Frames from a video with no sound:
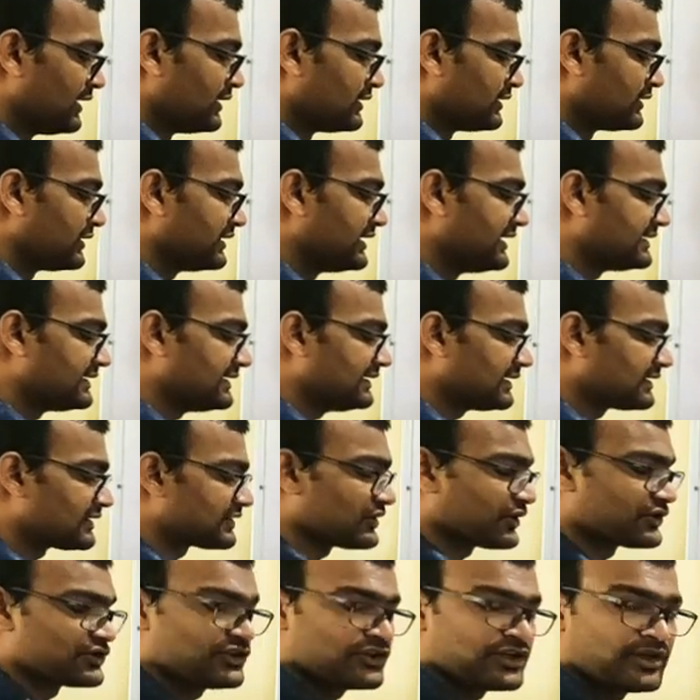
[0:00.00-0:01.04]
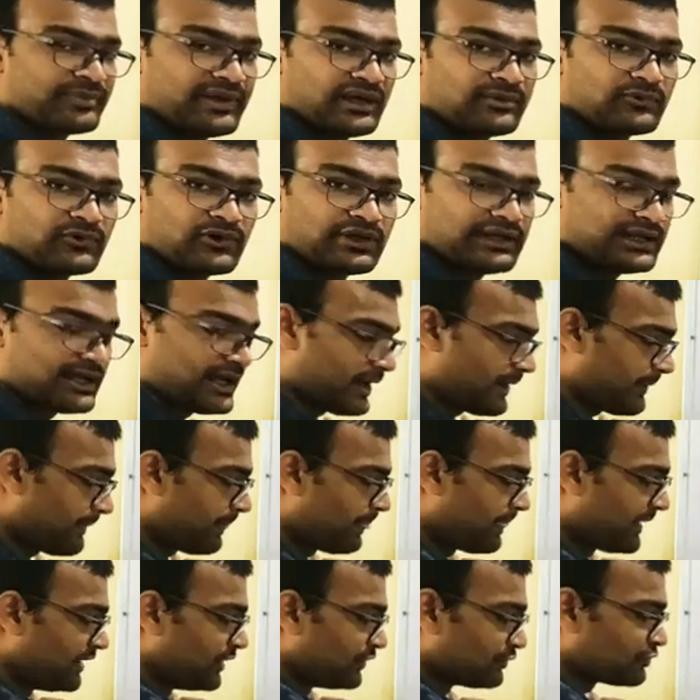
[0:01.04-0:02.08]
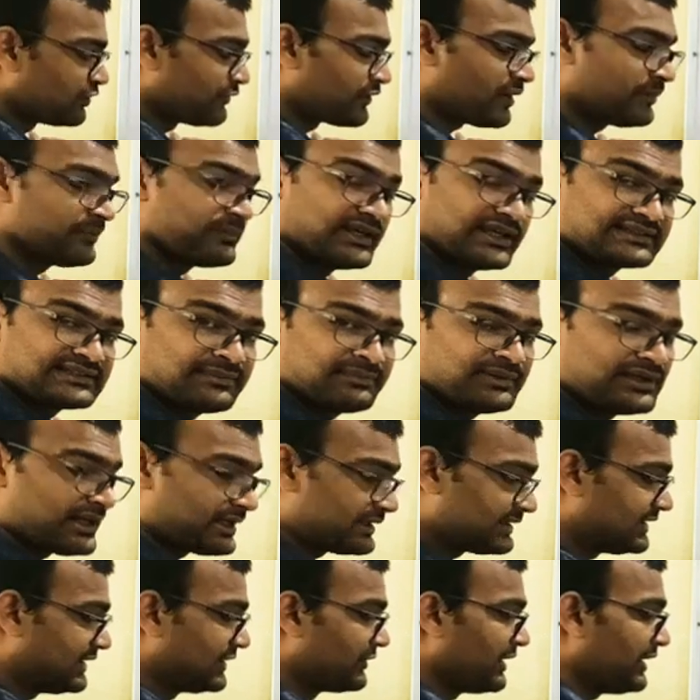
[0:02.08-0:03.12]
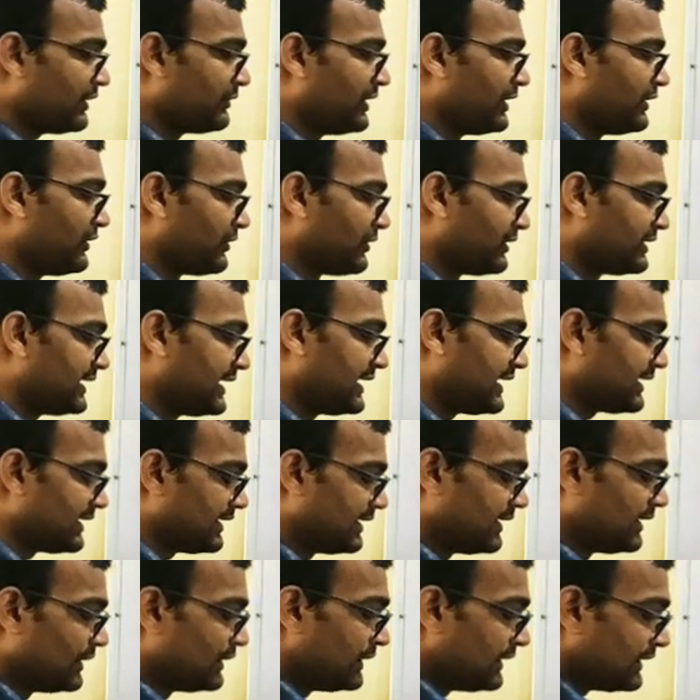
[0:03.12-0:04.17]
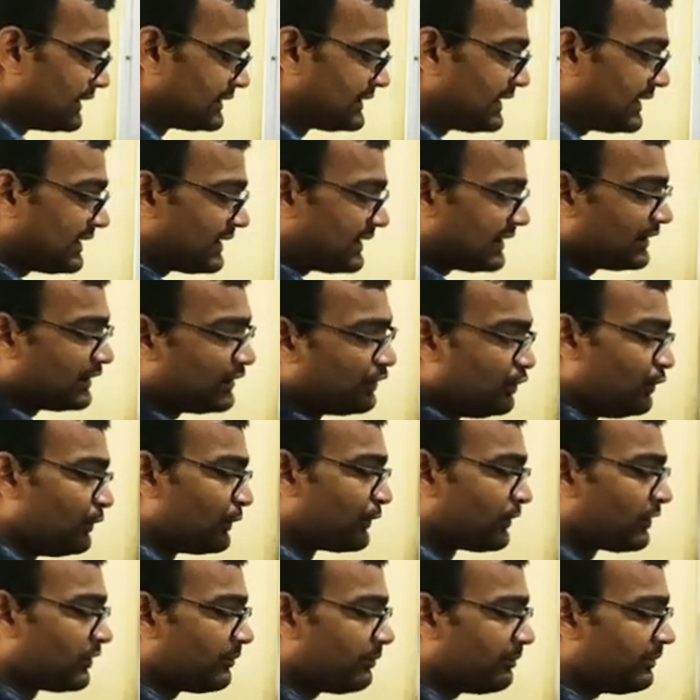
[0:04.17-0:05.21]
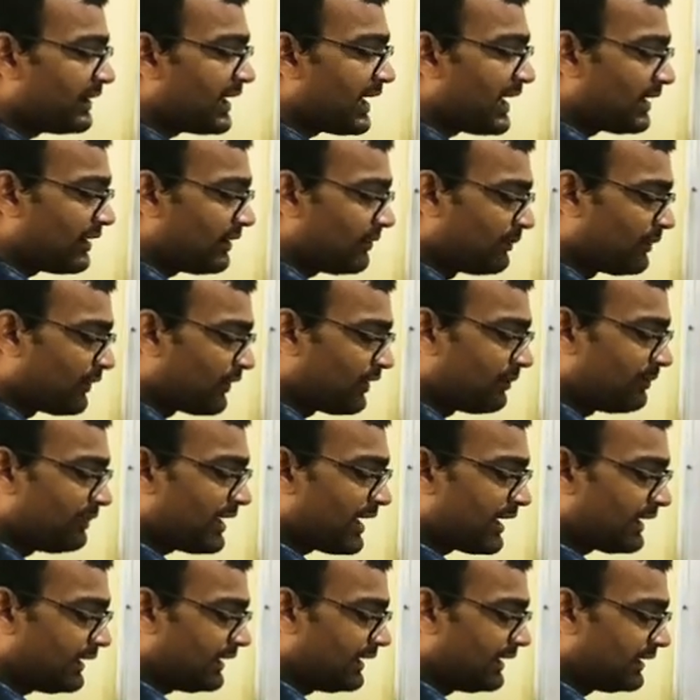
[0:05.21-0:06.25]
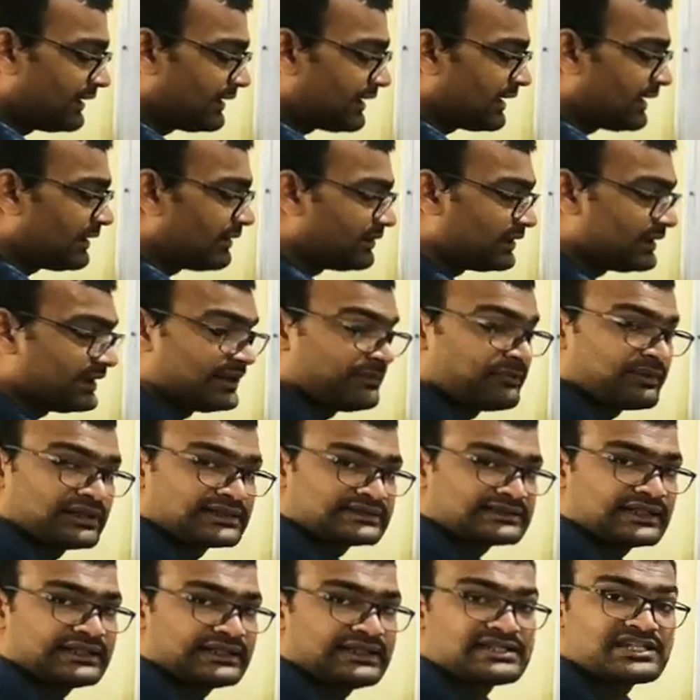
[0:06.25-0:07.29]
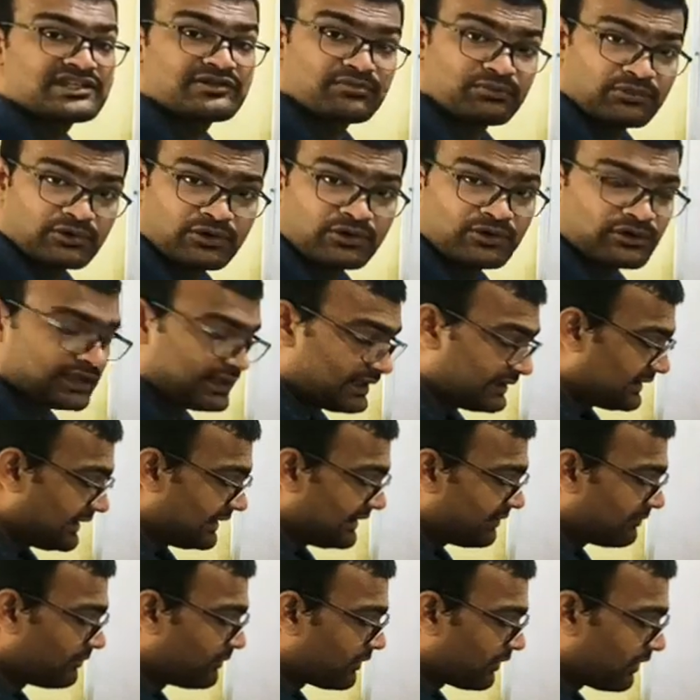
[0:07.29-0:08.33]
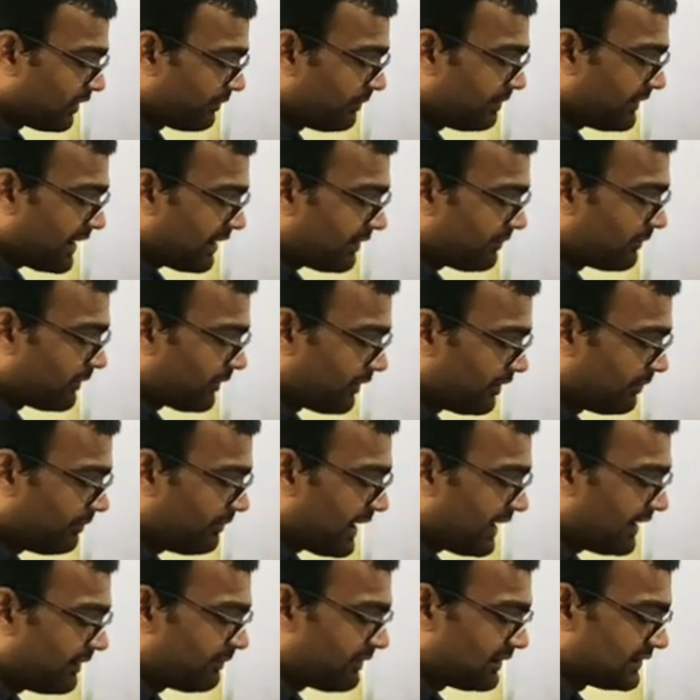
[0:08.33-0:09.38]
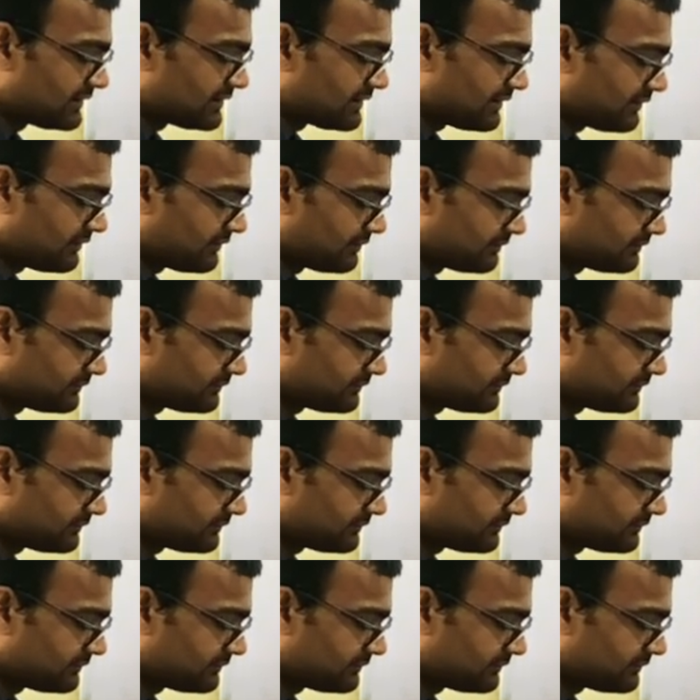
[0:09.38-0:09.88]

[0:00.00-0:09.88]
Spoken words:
So this is a structure of ammonia. So from BSc-PR theory we know that lone pair bond pair repulsion is more than a bond pair repulsion.